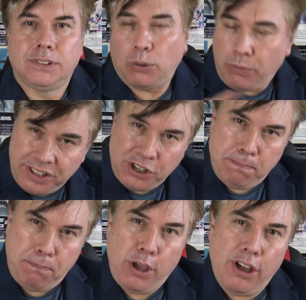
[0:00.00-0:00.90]
So
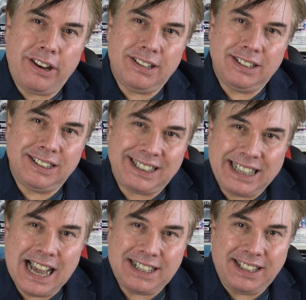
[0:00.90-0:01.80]
Richard Burton
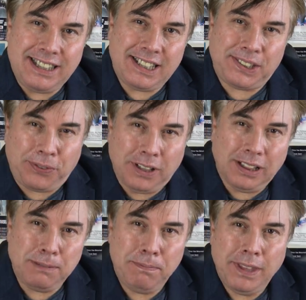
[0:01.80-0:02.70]
stars in this
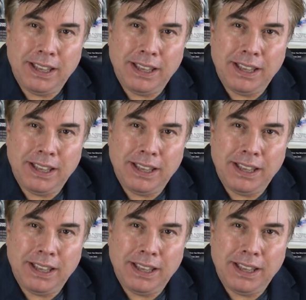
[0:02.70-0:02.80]
film,